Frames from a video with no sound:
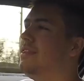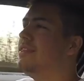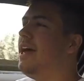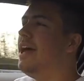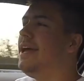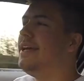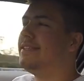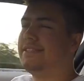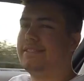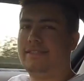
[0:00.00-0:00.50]

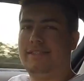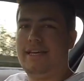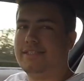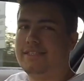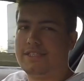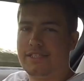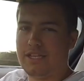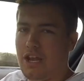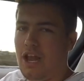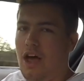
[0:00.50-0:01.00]
that's
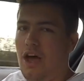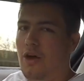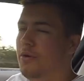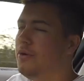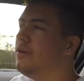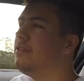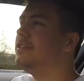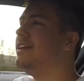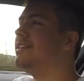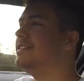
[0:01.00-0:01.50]
slow.
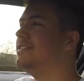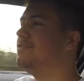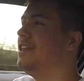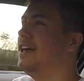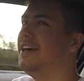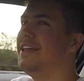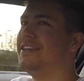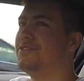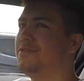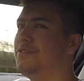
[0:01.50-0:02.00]

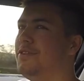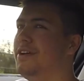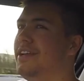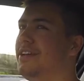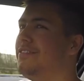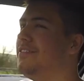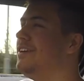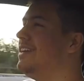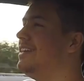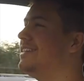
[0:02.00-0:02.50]
That's really,
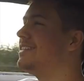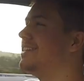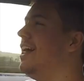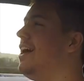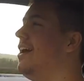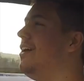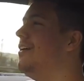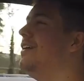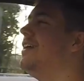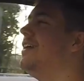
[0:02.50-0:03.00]
really slow.